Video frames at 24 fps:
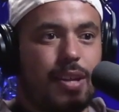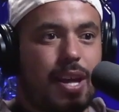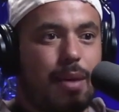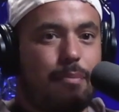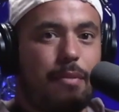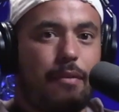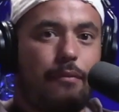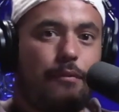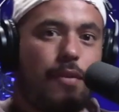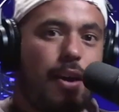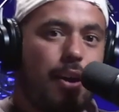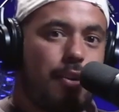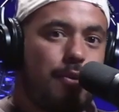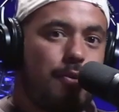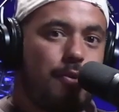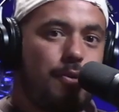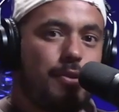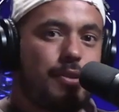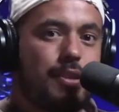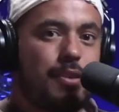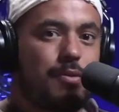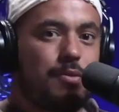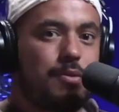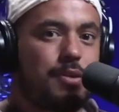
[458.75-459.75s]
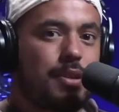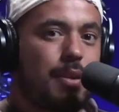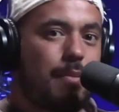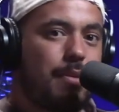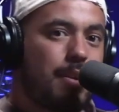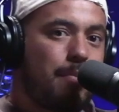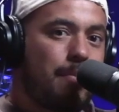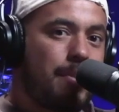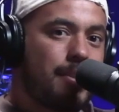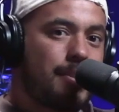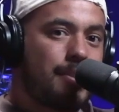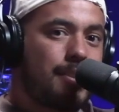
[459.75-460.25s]
like, my values, there was
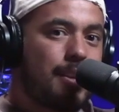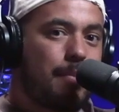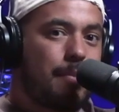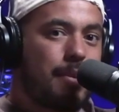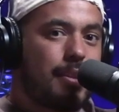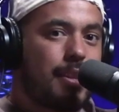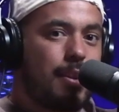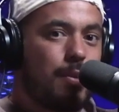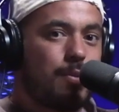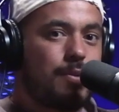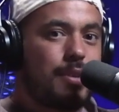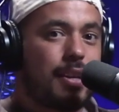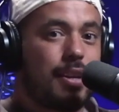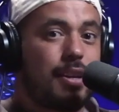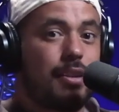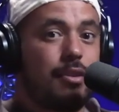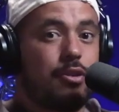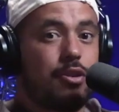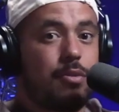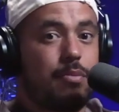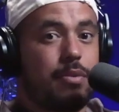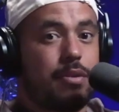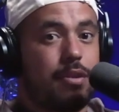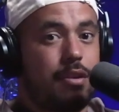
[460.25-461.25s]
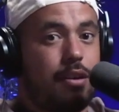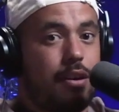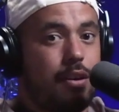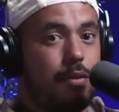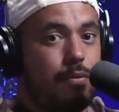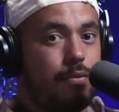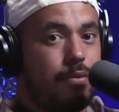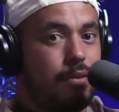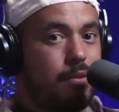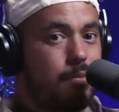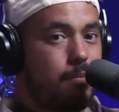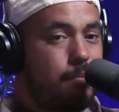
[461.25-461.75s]
something in my stomach that was like a little bit
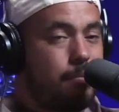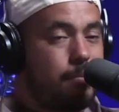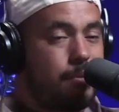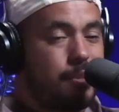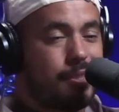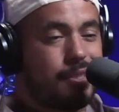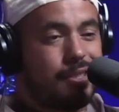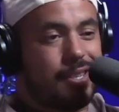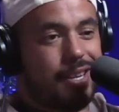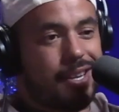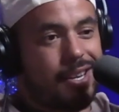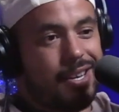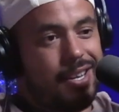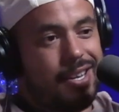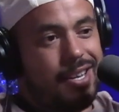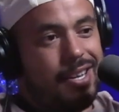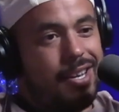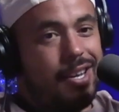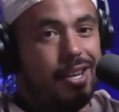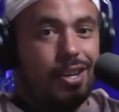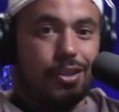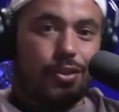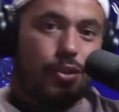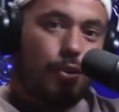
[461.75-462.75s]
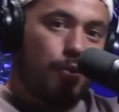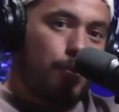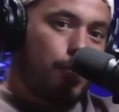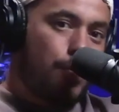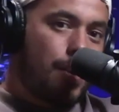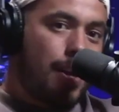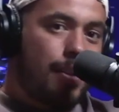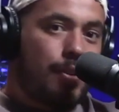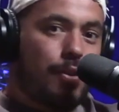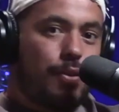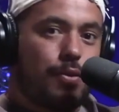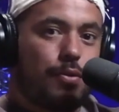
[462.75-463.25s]
off. I was just like, don't do
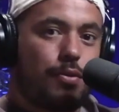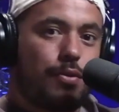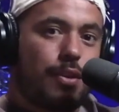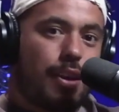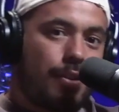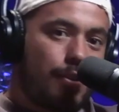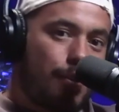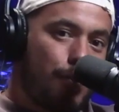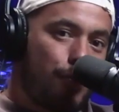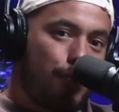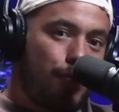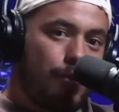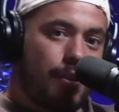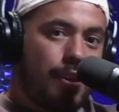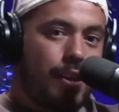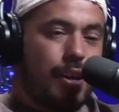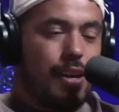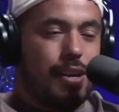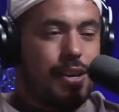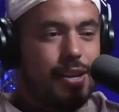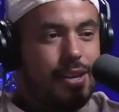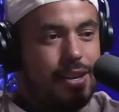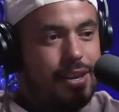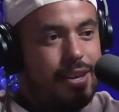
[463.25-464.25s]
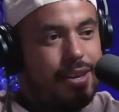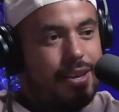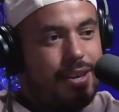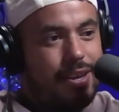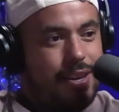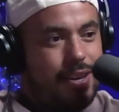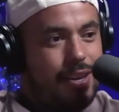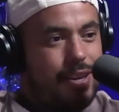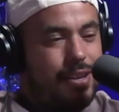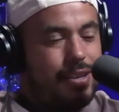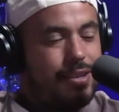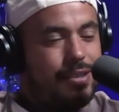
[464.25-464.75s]
that, don't do that, don't do that.
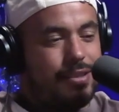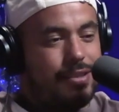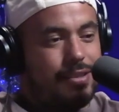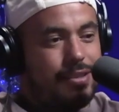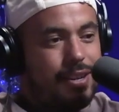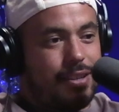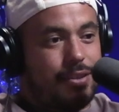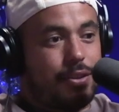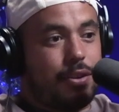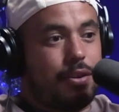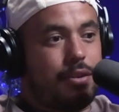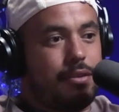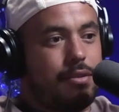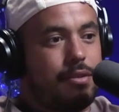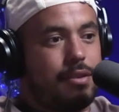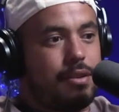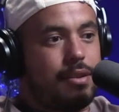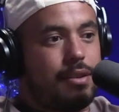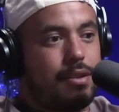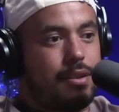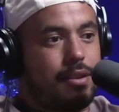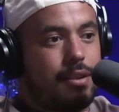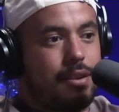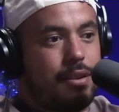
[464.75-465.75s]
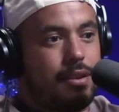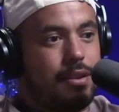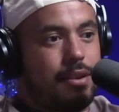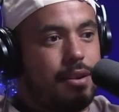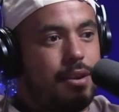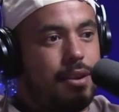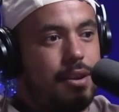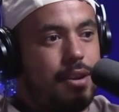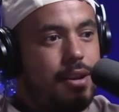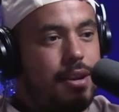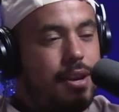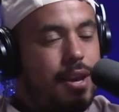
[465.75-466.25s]
And I don't.
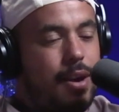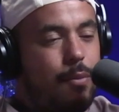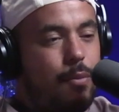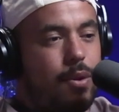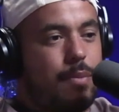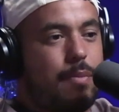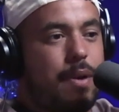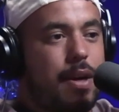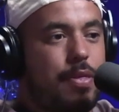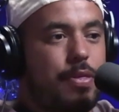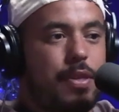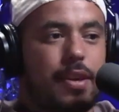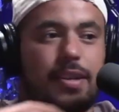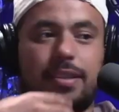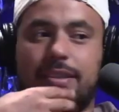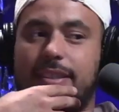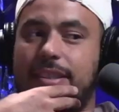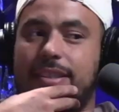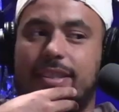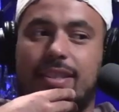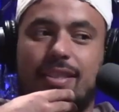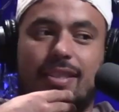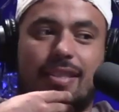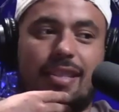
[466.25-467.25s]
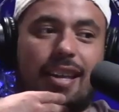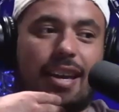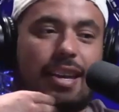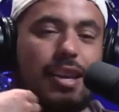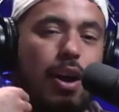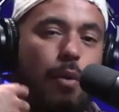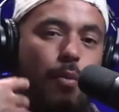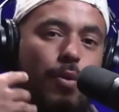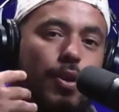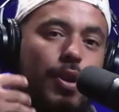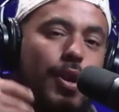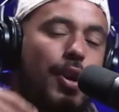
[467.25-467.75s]
One of my things is,
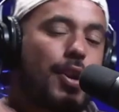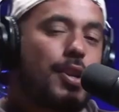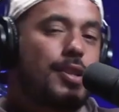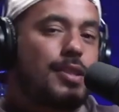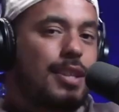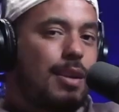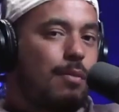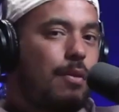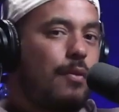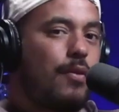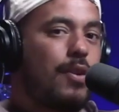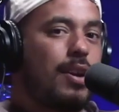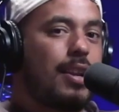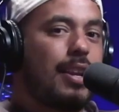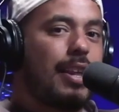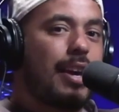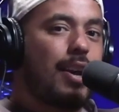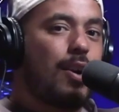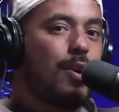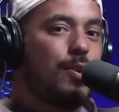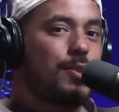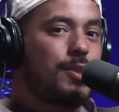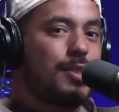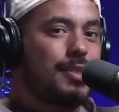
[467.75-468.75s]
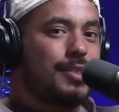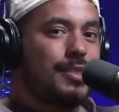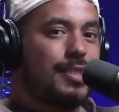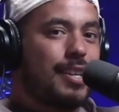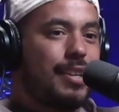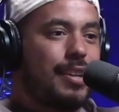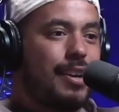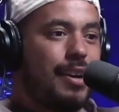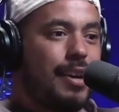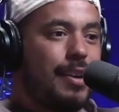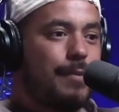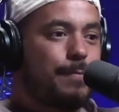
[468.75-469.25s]
like, I want to go to sleep with a clear conscience
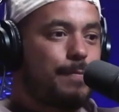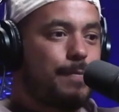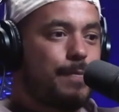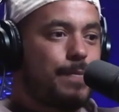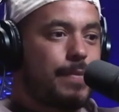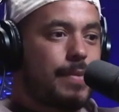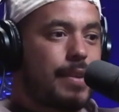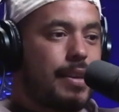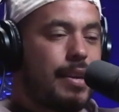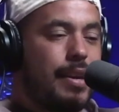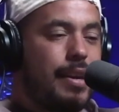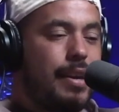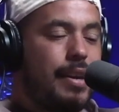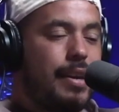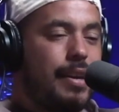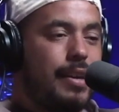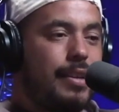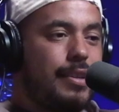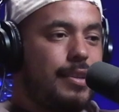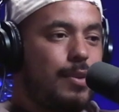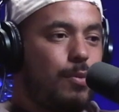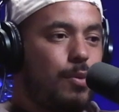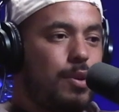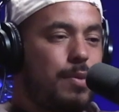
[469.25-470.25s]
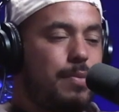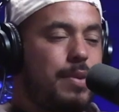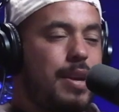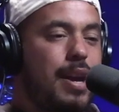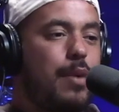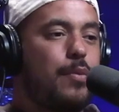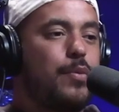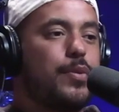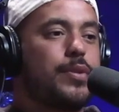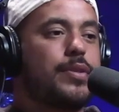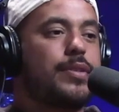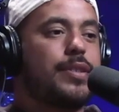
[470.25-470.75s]
at night, and I want to be
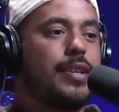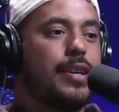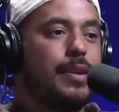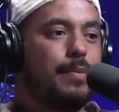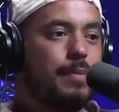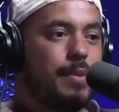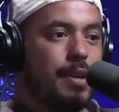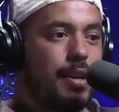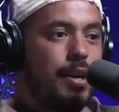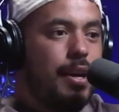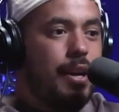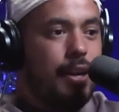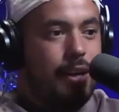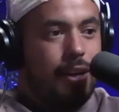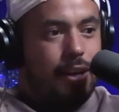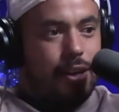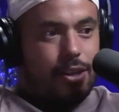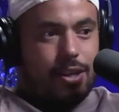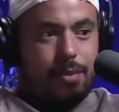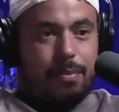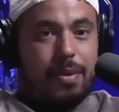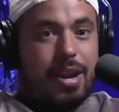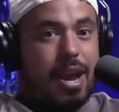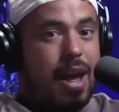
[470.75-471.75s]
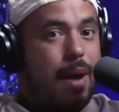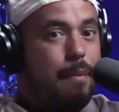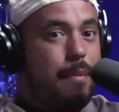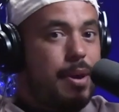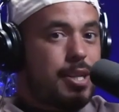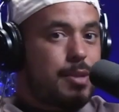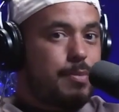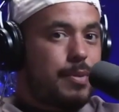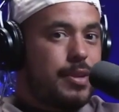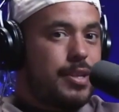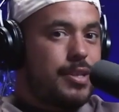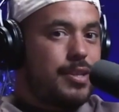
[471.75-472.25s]
able to sleep no matter how
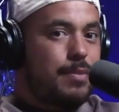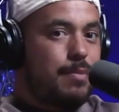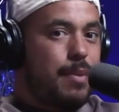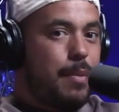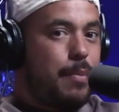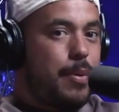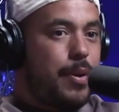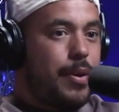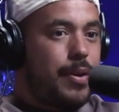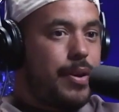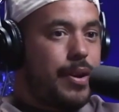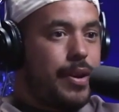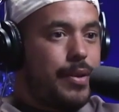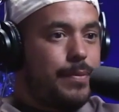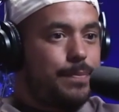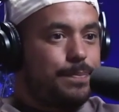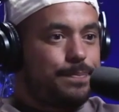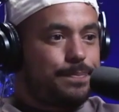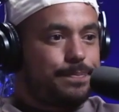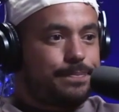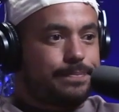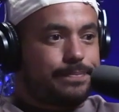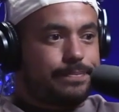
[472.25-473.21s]
much money's in my pocket.